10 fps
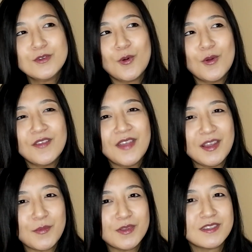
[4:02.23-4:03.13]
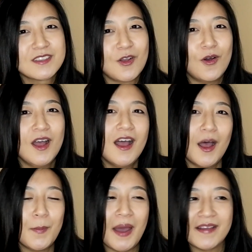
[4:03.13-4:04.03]
or if anyone's got
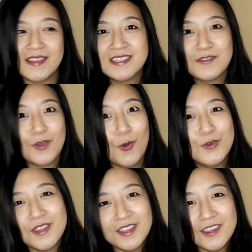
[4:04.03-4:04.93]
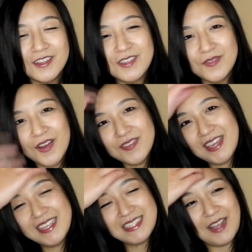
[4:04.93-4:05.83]
a bag that's even older than 35 years.